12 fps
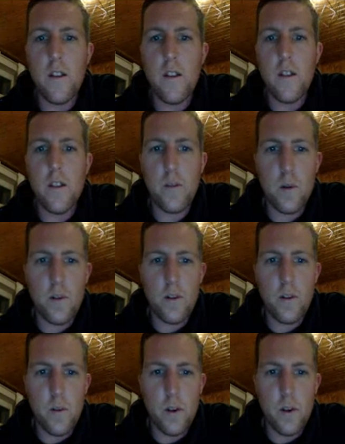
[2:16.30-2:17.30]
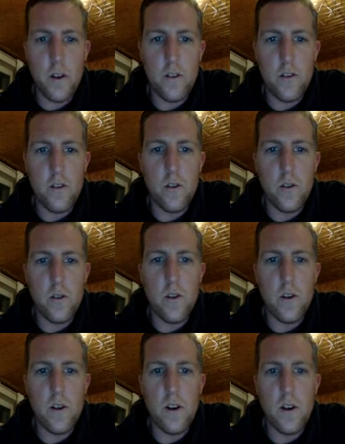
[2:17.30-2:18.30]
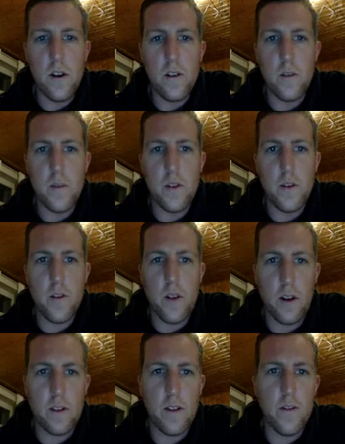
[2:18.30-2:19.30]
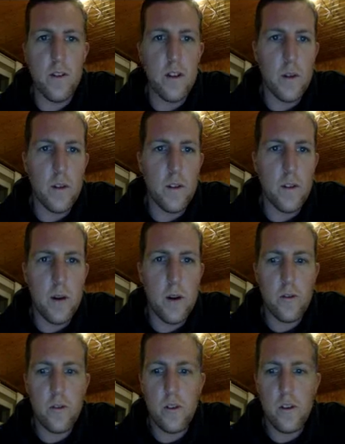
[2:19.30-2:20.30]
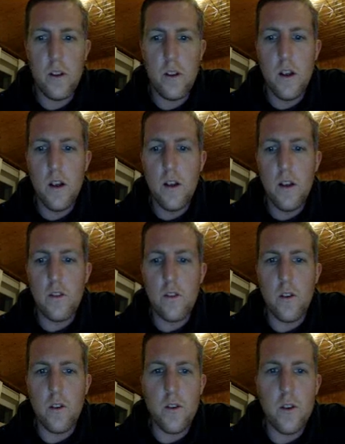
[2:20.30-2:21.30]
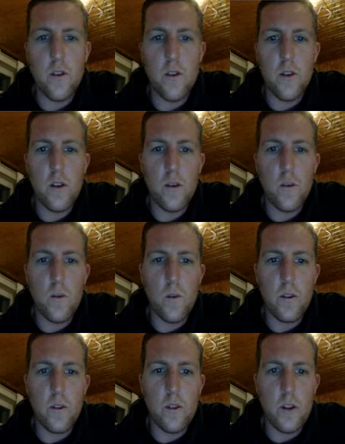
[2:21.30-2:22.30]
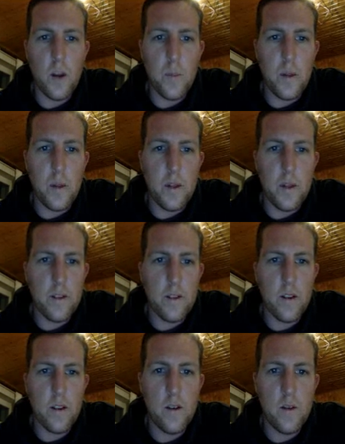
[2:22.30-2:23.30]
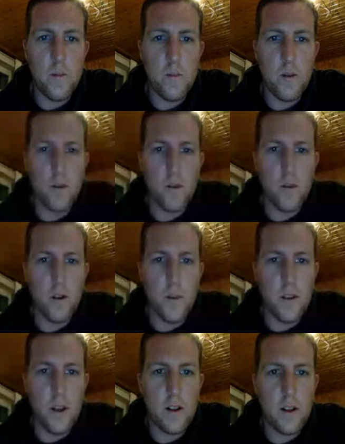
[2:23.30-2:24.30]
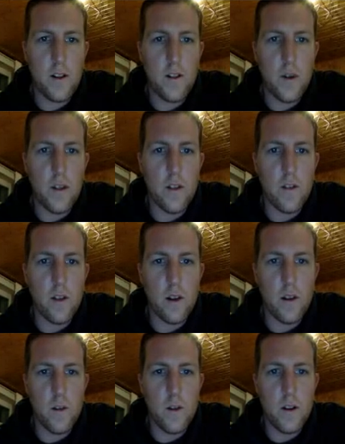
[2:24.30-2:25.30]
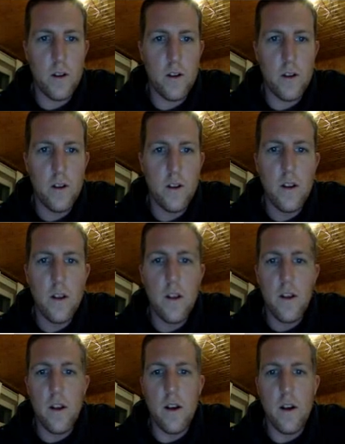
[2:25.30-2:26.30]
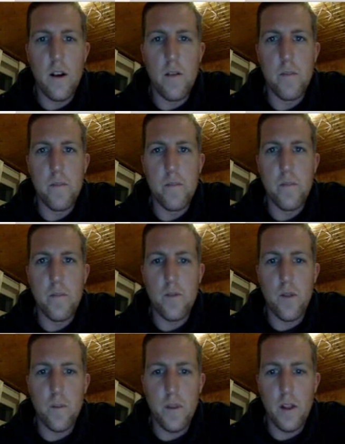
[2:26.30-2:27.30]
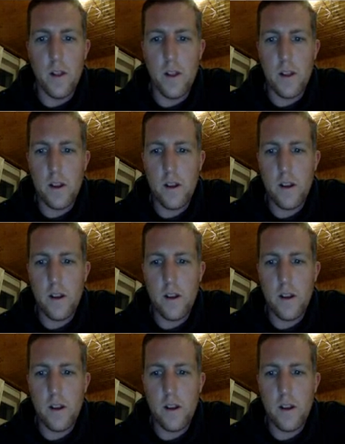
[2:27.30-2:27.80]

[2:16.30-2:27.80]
this program, we're going to do some interactivity with the mouse. So if you were to copy this program exactly the way they've got it written, from that link,